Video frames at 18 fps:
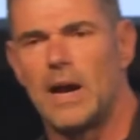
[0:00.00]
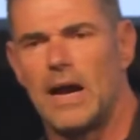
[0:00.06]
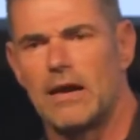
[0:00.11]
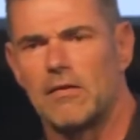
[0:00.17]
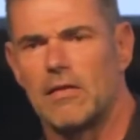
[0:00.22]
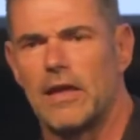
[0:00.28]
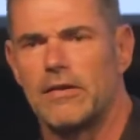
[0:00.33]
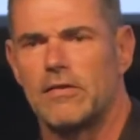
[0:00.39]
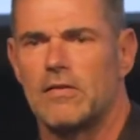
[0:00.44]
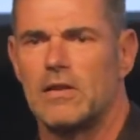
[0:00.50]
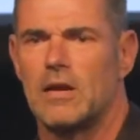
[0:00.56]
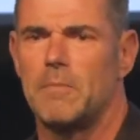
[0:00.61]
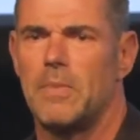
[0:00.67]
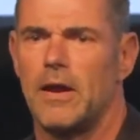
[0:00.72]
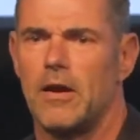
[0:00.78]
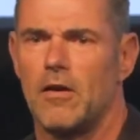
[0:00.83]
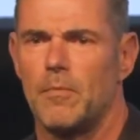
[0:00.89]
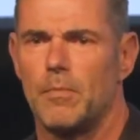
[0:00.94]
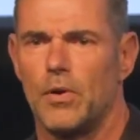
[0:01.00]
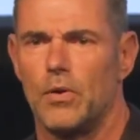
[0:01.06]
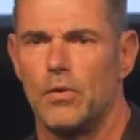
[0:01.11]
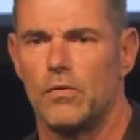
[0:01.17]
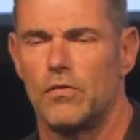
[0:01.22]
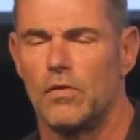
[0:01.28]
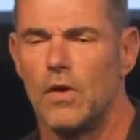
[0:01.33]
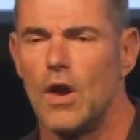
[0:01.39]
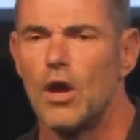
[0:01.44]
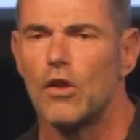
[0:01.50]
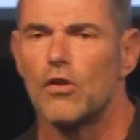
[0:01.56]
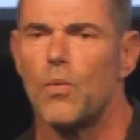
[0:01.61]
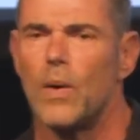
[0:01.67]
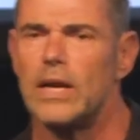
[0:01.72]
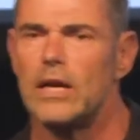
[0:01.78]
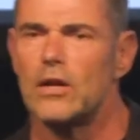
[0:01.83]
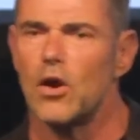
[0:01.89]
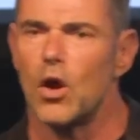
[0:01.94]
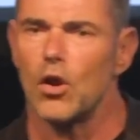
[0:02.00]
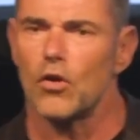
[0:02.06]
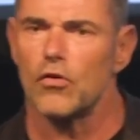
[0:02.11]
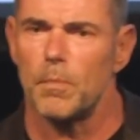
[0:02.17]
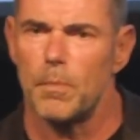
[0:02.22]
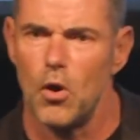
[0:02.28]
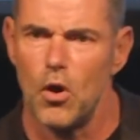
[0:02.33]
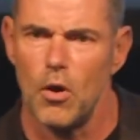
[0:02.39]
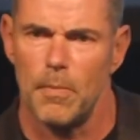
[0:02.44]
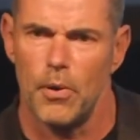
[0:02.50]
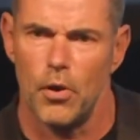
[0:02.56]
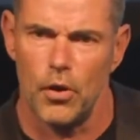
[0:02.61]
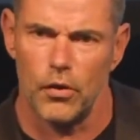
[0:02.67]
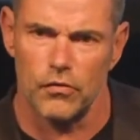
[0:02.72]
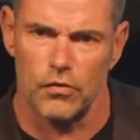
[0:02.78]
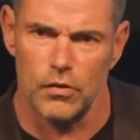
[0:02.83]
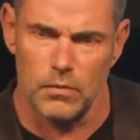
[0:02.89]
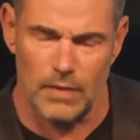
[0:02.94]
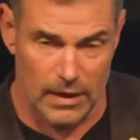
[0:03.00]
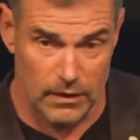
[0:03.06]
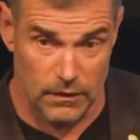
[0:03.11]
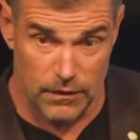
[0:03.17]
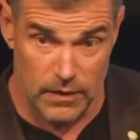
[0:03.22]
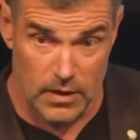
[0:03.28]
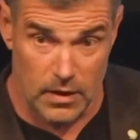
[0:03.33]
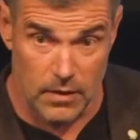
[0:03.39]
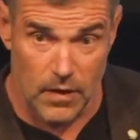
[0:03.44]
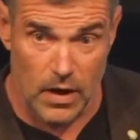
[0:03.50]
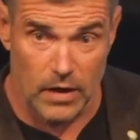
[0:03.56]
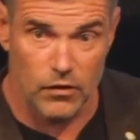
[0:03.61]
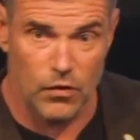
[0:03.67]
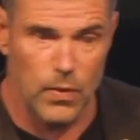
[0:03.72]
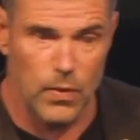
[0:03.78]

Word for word: bucks, less than a pair of boots. $20 per person, that's for the device,